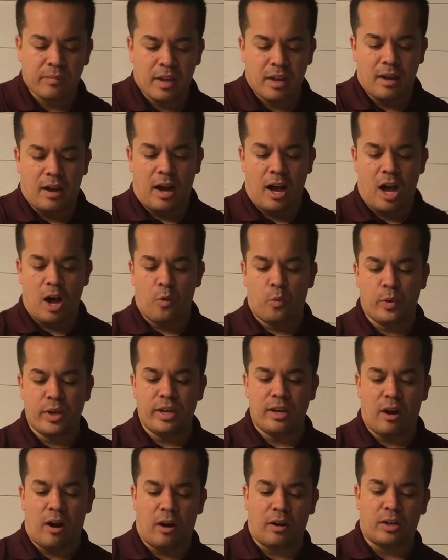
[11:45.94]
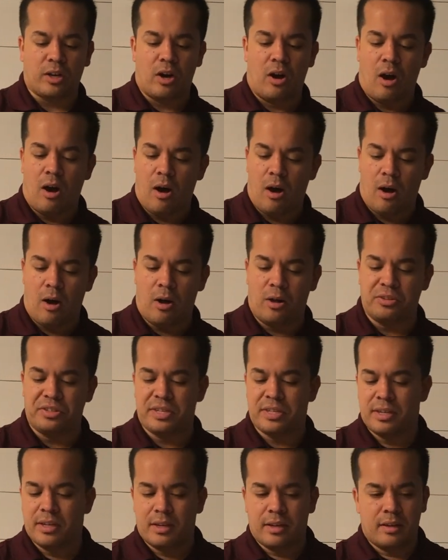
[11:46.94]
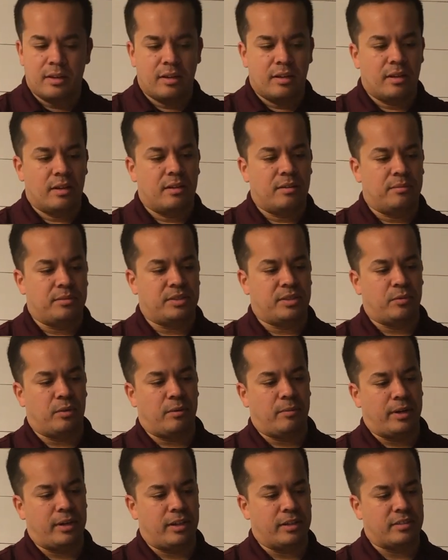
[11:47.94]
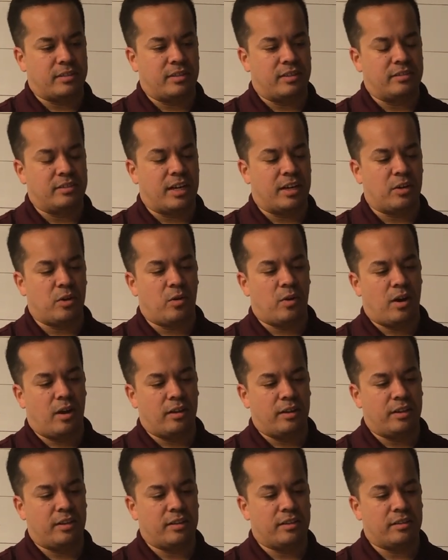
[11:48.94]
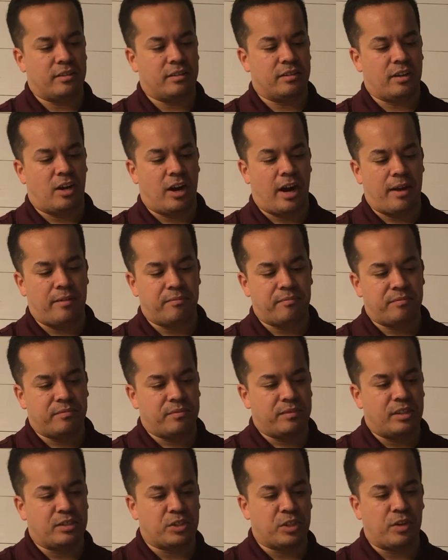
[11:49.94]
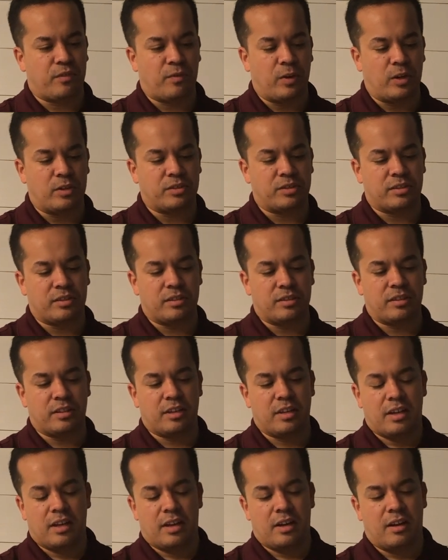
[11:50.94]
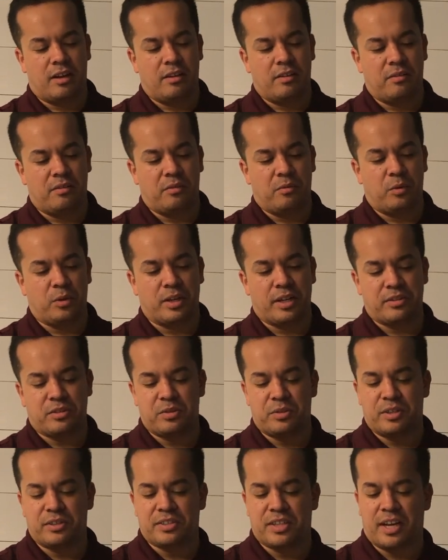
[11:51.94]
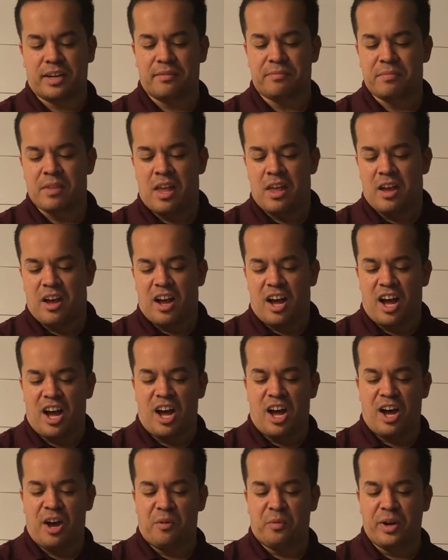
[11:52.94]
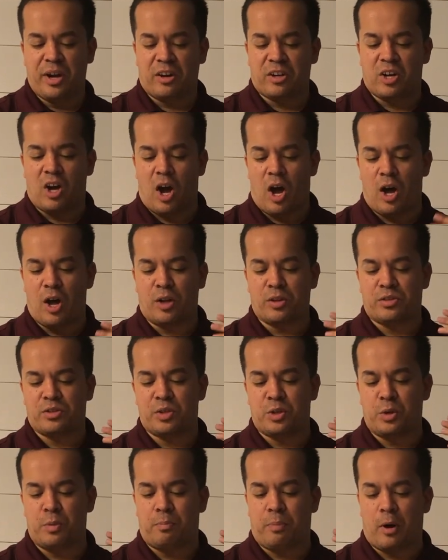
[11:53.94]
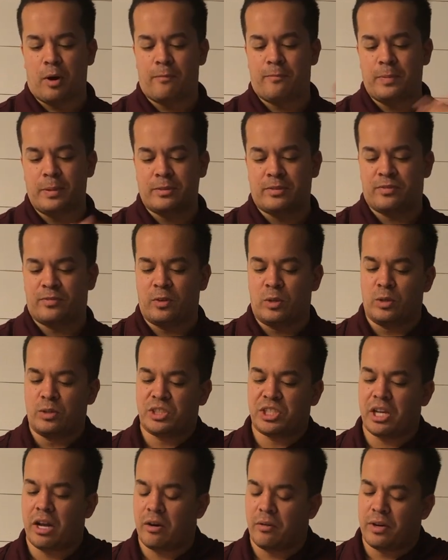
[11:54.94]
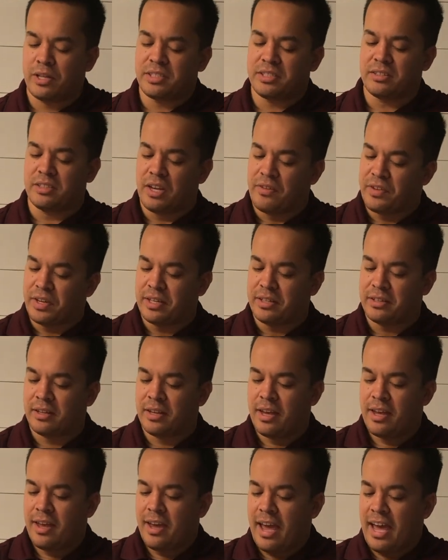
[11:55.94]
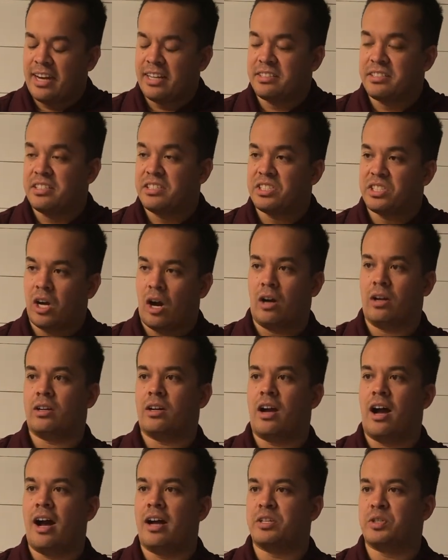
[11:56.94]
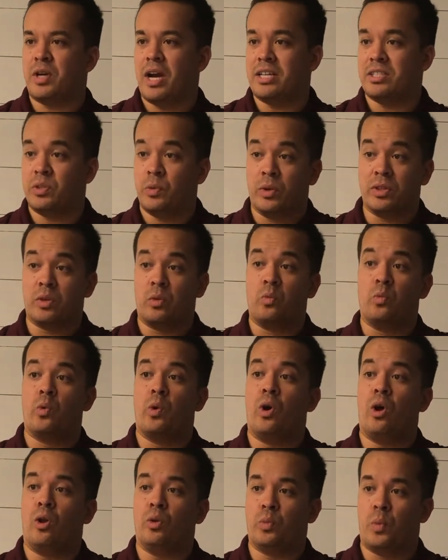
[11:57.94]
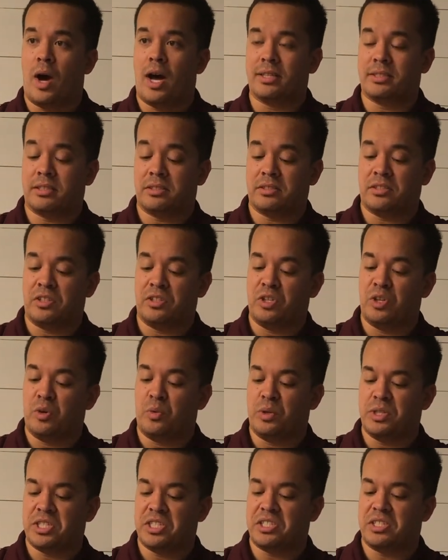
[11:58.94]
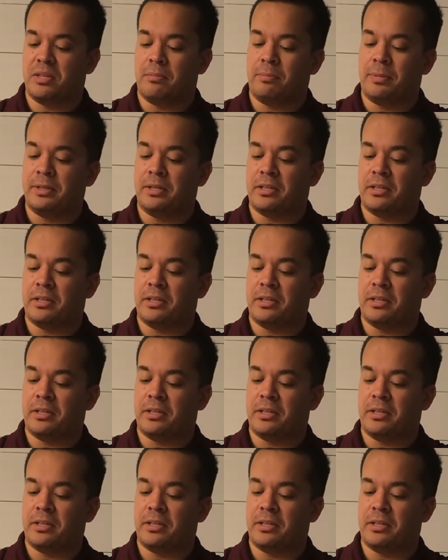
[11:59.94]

Uh, we are called. Let me see what my next thing. Yeah, go all in. All right, here's a good verse we'll get to in a second. Uh, we are called to purposeful, generous living, and it's in stark contrast to what the world wants us to do, which is simply to